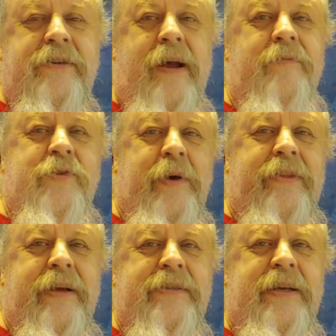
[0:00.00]
comes
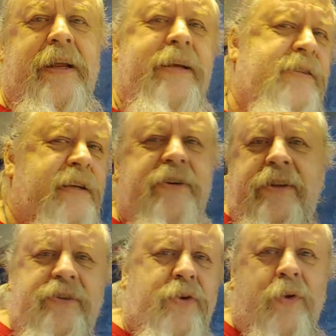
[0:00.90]
with us, and he's into
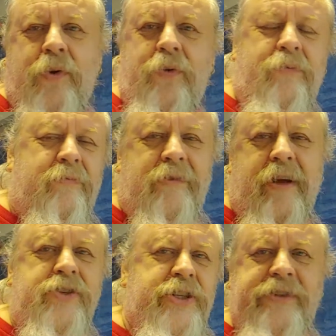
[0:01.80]
this whole
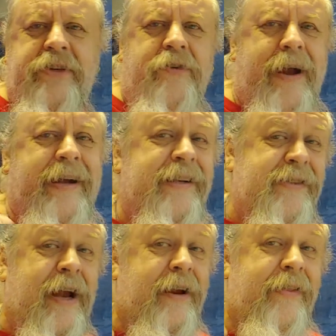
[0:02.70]
Dungeons and
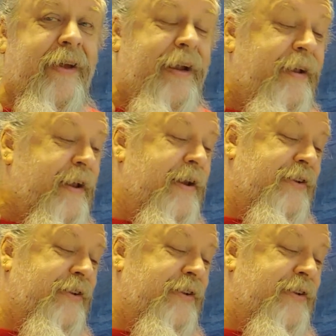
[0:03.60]
Dragons kind of thing.